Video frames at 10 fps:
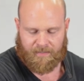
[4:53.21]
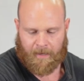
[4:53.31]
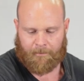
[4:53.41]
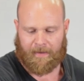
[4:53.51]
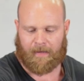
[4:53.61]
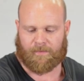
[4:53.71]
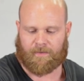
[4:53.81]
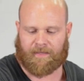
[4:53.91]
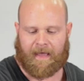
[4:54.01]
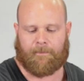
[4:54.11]
downpipe
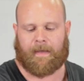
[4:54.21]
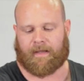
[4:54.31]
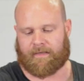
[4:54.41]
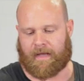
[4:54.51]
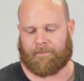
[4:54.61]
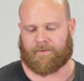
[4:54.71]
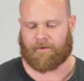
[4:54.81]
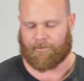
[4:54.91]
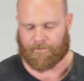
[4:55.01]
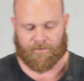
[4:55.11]
to a catback adapter.